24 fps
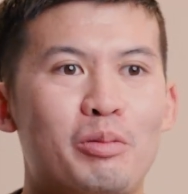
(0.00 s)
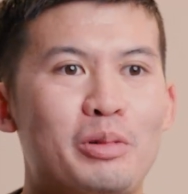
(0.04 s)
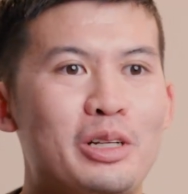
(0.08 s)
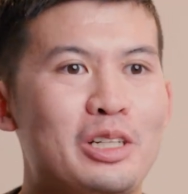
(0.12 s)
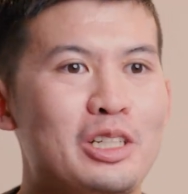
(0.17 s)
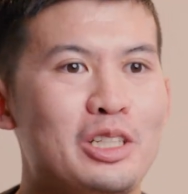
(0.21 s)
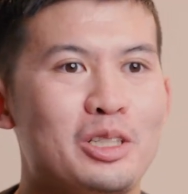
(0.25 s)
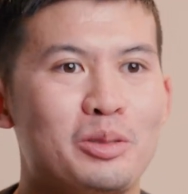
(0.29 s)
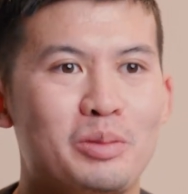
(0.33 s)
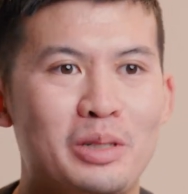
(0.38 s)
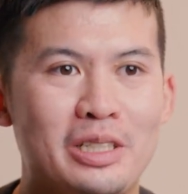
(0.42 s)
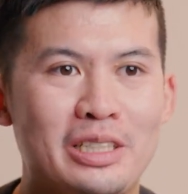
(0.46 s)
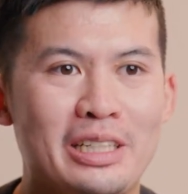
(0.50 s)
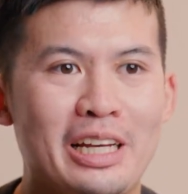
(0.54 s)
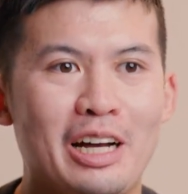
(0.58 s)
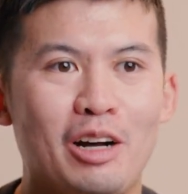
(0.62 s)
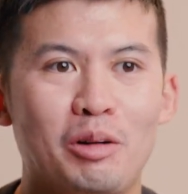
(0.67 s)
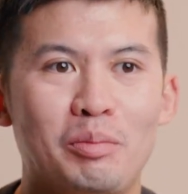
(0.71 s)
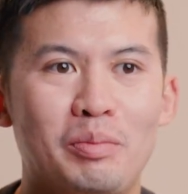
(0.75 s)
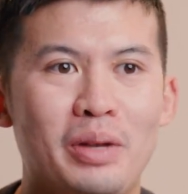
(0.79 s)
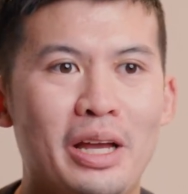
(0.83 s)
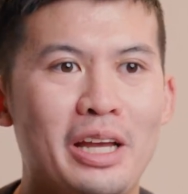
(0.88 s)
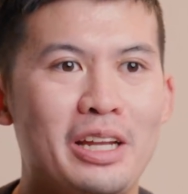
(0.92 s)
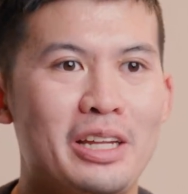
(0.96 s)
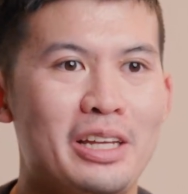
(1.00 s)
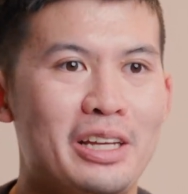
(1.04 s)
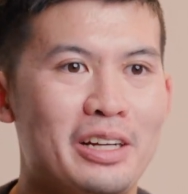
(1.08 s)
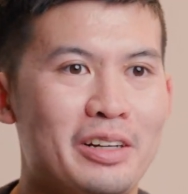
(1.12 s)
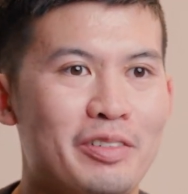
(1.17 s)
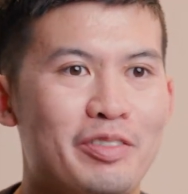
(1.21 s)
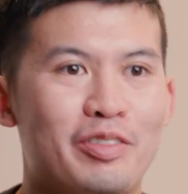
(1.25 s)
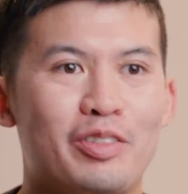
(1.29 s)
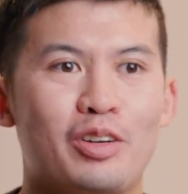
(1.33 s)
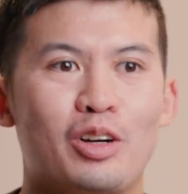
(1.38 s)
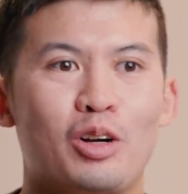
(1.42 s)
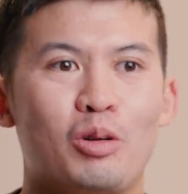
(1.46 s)
We just went to Albania
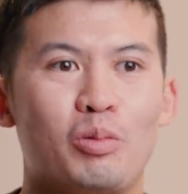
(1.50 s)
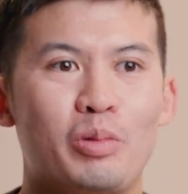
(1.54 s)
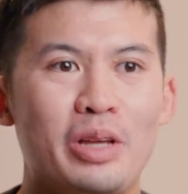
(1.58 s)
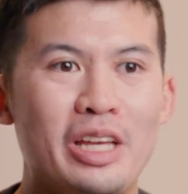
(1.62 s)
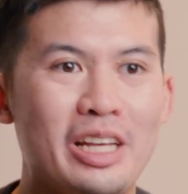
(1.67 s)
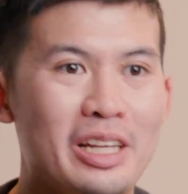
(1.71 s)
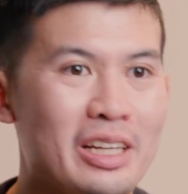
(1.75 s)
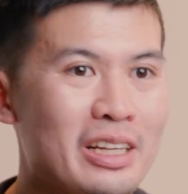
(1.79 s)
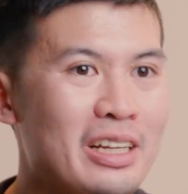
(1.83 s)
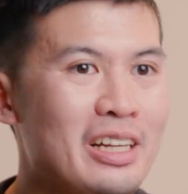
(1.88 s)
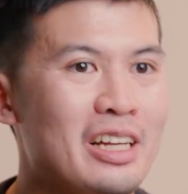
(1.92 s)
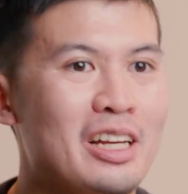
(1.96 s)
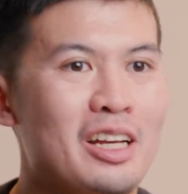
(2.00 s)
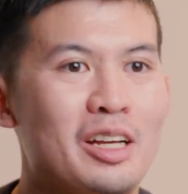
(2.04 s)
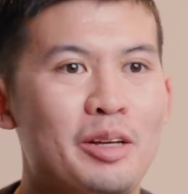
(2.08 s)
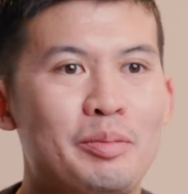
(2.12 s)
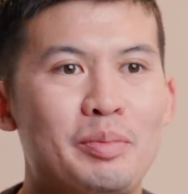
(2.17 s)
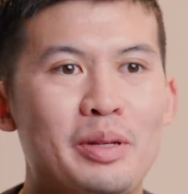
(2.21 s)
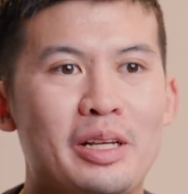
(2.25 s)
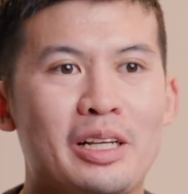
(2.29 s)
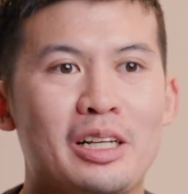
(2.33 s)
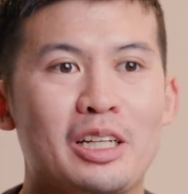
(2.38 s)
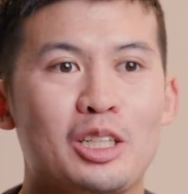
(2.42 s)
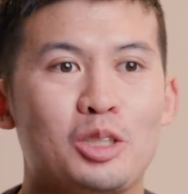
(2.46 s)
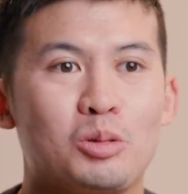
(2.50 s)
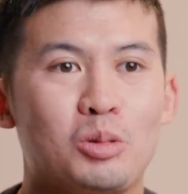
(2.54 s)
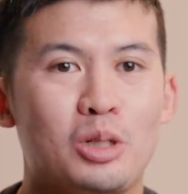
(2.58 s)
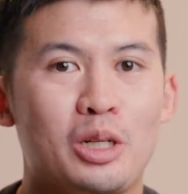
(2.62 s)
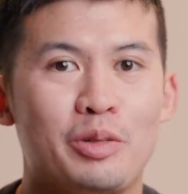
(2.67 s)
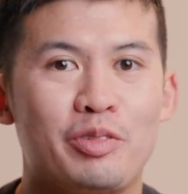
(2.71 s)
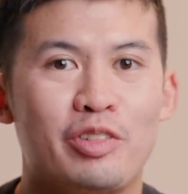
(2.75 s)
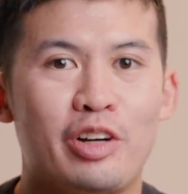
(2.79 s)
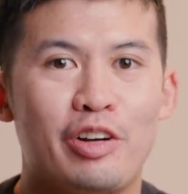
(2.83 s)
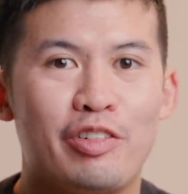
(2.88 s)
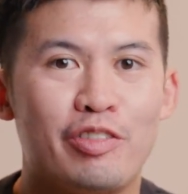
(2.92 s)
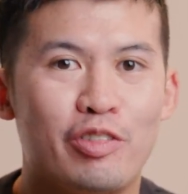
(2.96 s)
for a week because one
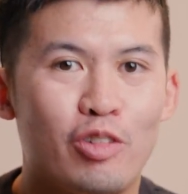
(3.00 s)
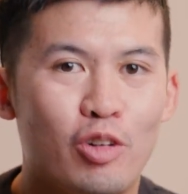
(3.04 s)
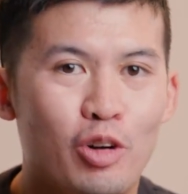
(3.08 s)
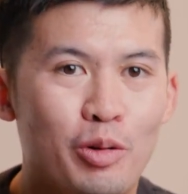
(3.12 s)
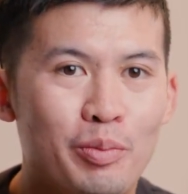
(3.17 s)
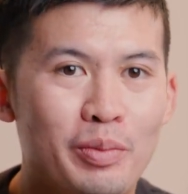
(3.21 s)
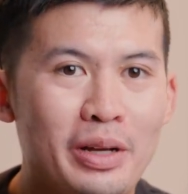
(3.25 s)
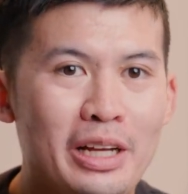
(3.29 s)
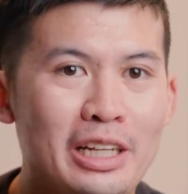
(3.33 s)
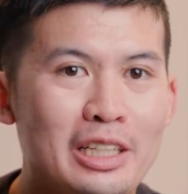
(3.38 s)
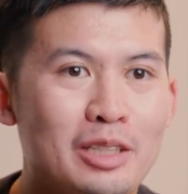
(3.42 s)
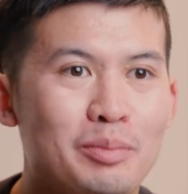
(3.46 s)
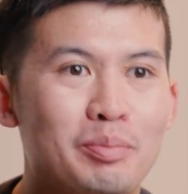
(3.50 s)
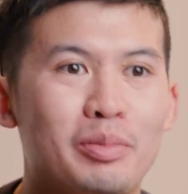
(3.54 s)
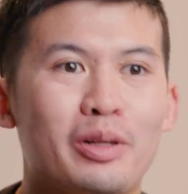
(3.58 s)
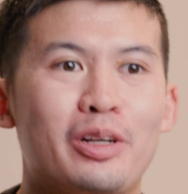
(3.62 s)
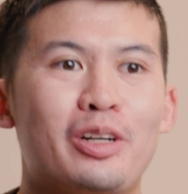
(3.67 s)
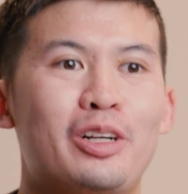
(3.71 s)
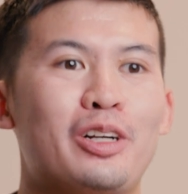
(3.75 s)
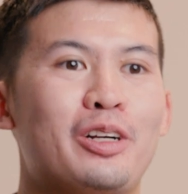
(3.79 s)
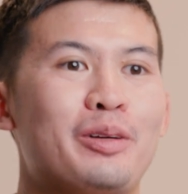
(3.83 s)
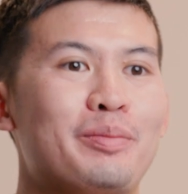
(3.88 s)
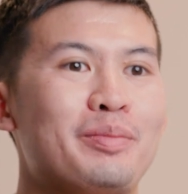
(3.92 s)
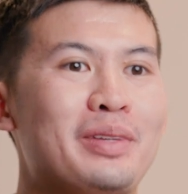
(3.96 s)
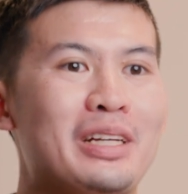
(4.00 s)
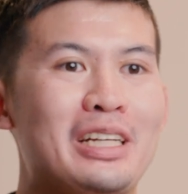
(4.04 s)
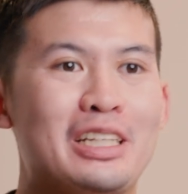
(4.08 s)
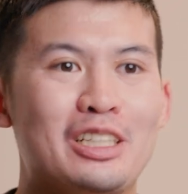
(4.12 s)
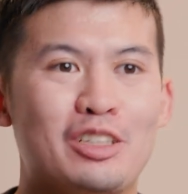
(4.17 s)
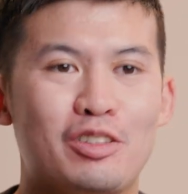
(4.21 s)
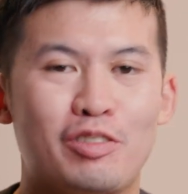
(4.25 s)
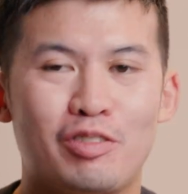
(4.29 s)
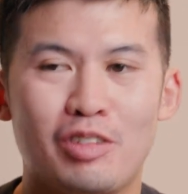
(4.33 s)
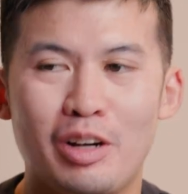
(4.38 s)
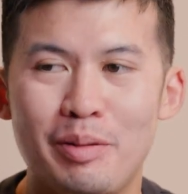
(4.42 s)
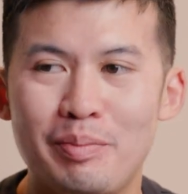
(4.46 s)
of our form mates, Blerim,
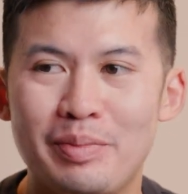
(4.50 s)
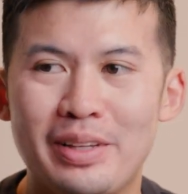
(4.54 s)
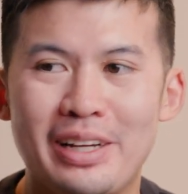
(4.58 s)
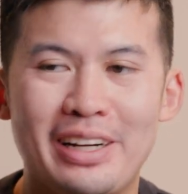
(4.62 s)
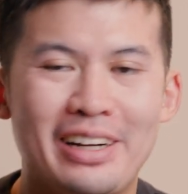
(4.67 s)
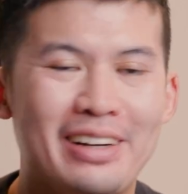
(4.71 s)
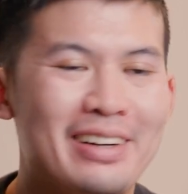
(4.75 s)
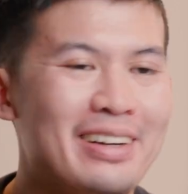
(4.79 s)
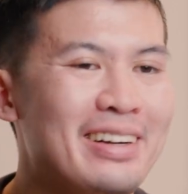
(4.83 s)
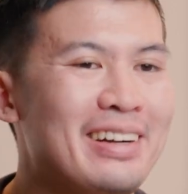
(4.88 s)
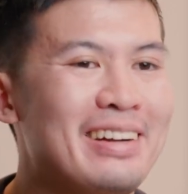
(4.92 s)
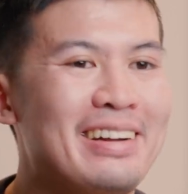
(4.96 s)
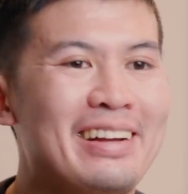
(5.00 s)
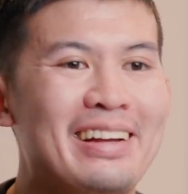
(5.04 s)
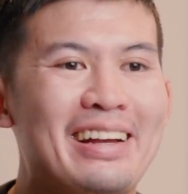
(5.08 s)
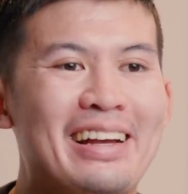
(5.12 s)
is from there